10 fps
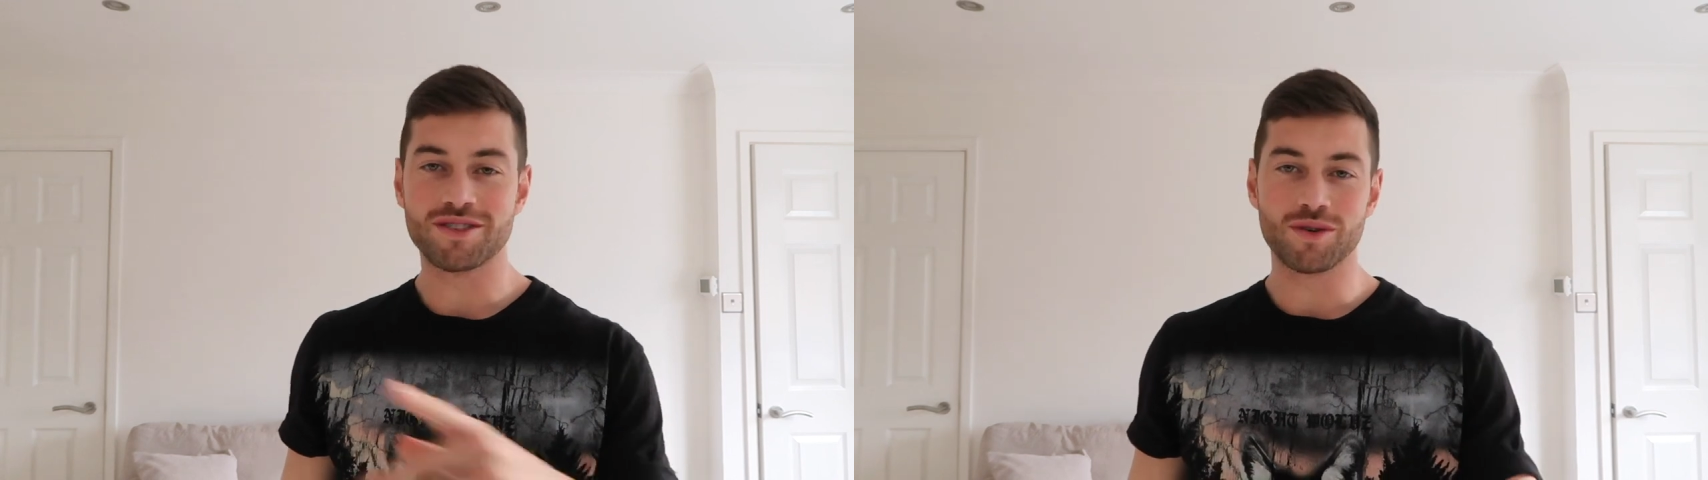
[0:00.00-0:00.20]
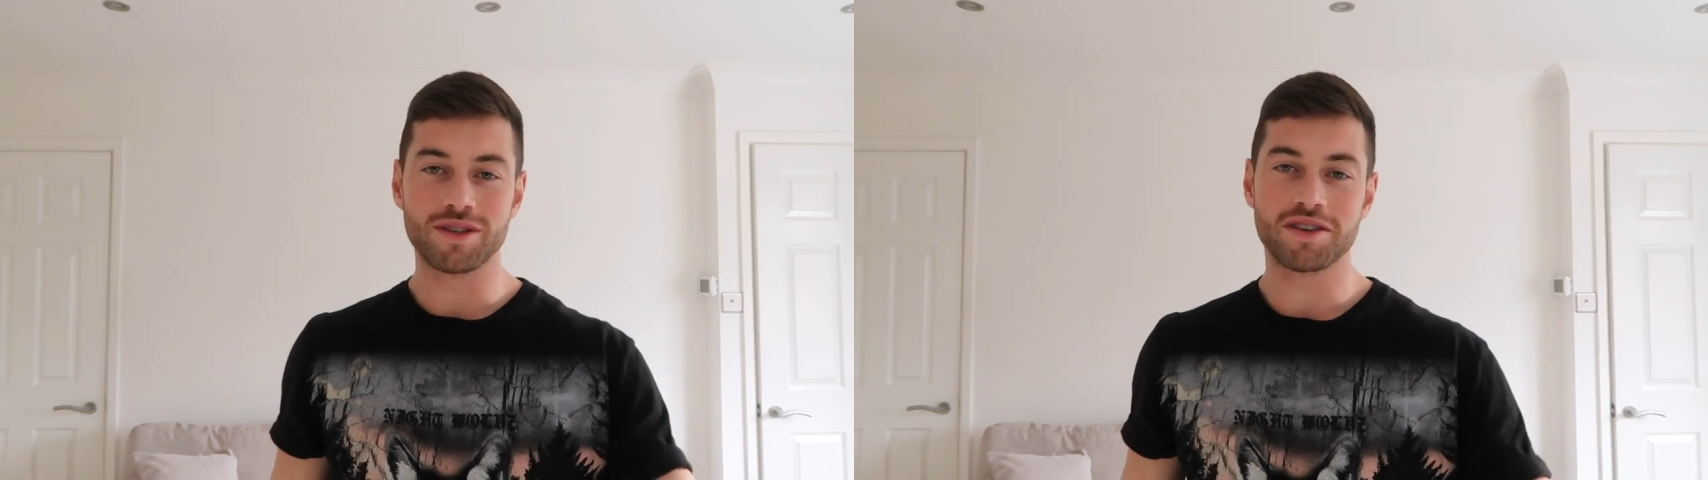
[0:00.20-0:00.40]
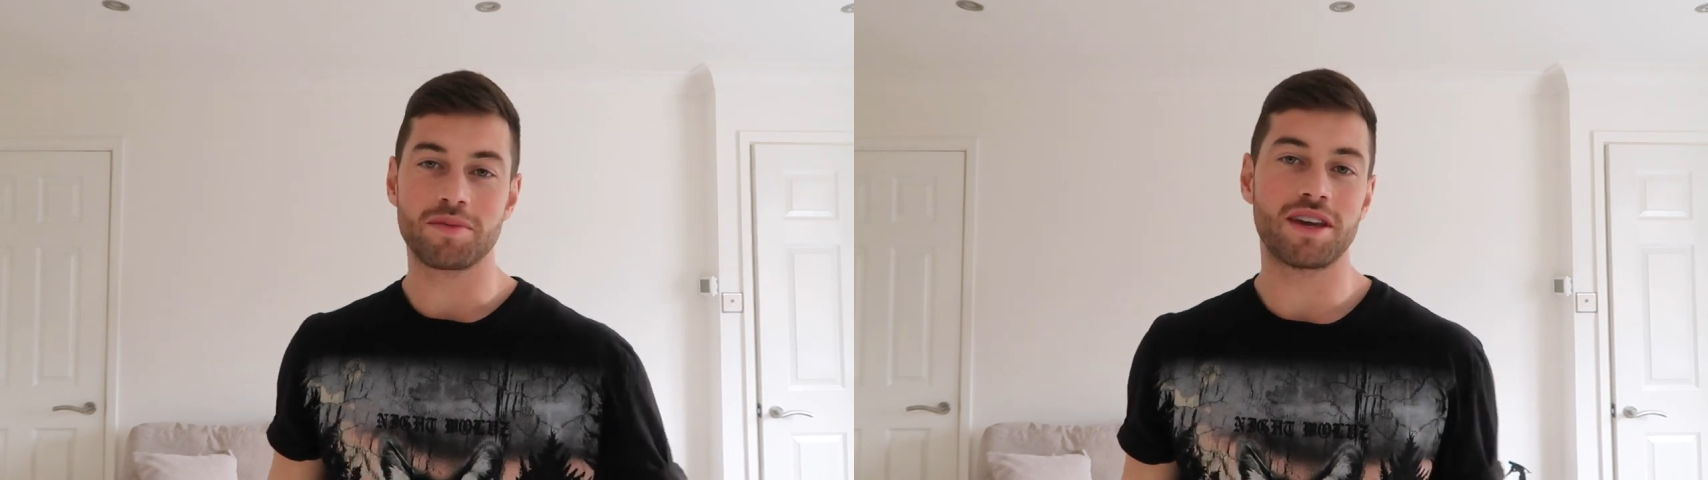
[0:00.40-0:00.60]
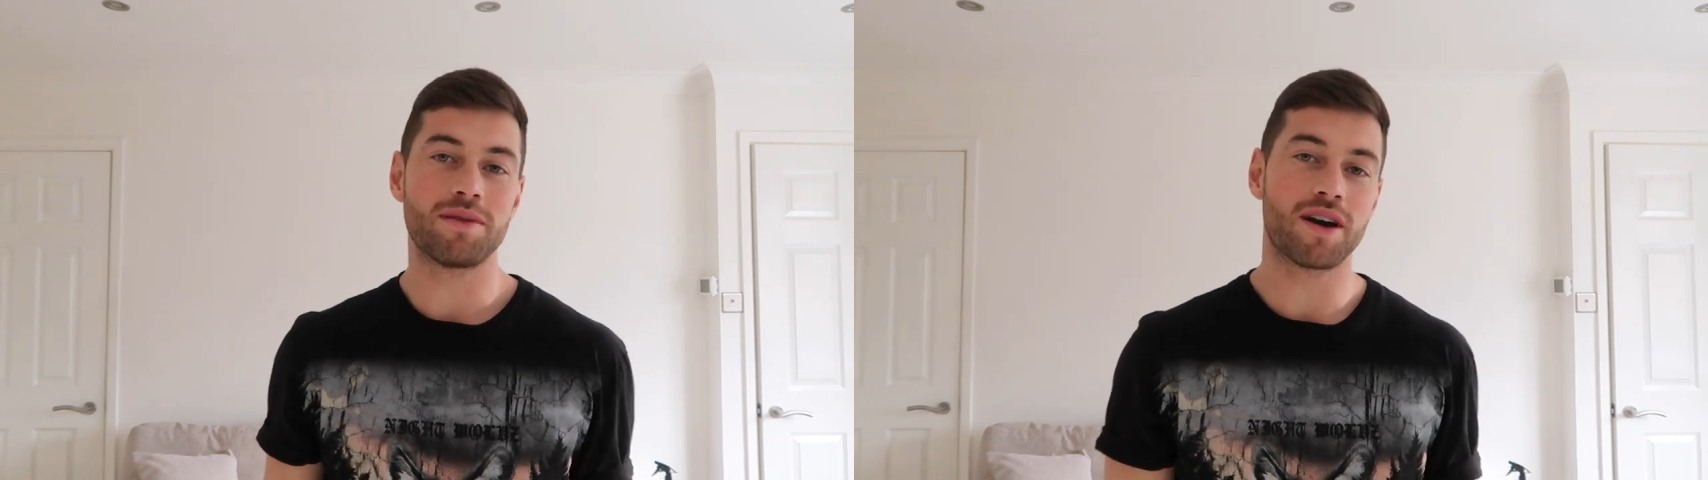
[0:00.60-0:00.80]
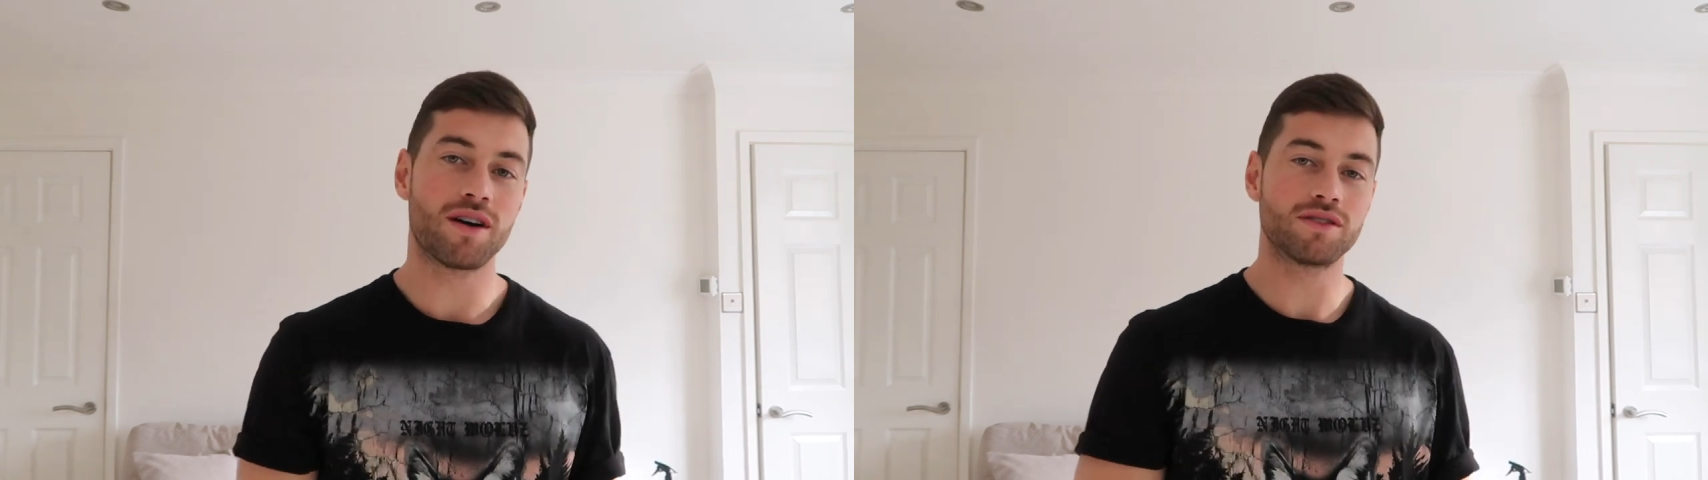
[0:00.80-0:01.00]
doing some
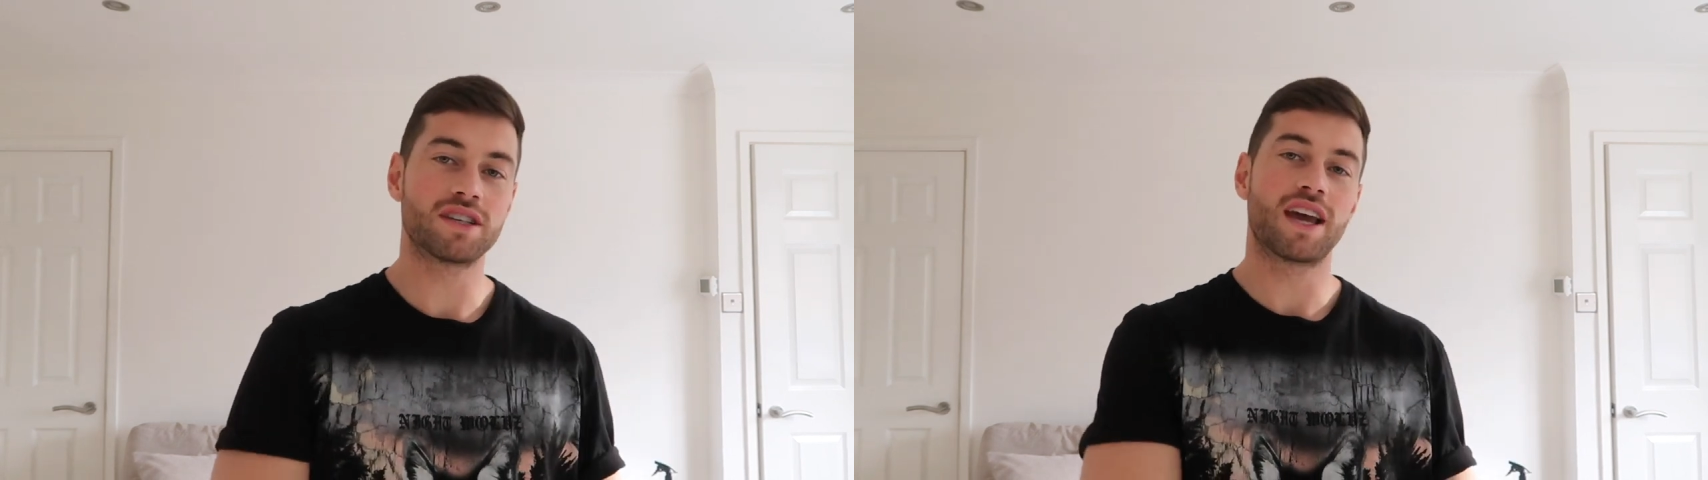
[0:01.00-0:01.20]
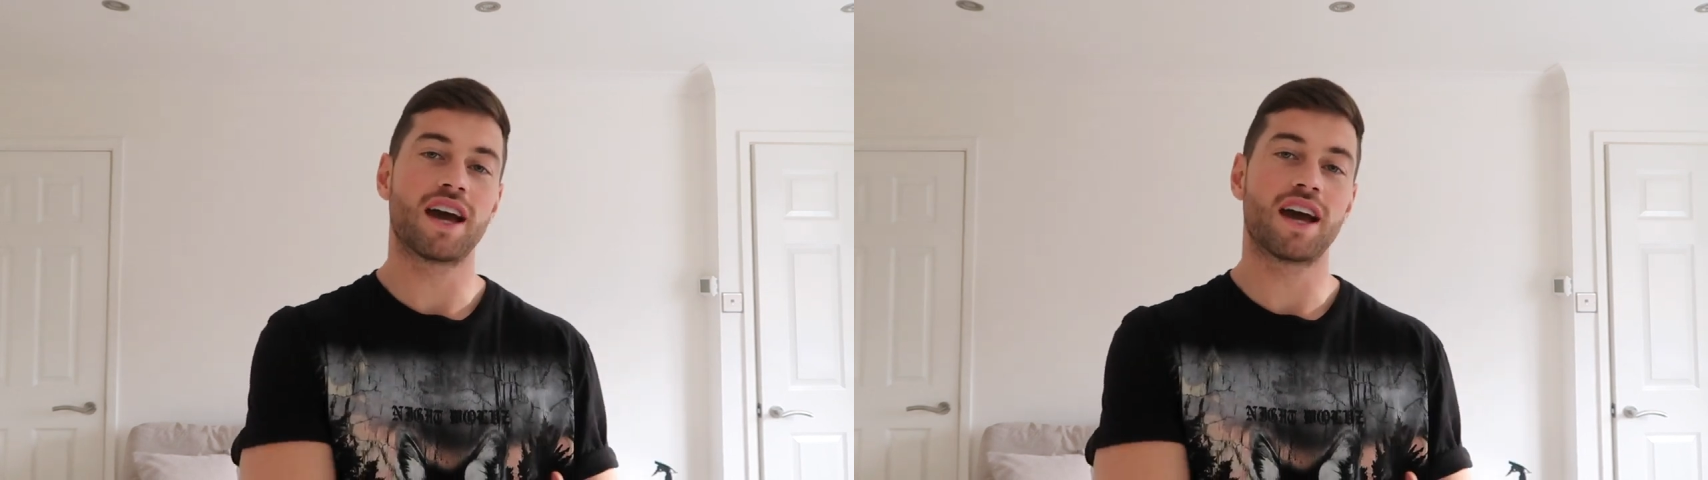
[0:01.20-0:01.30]
emails and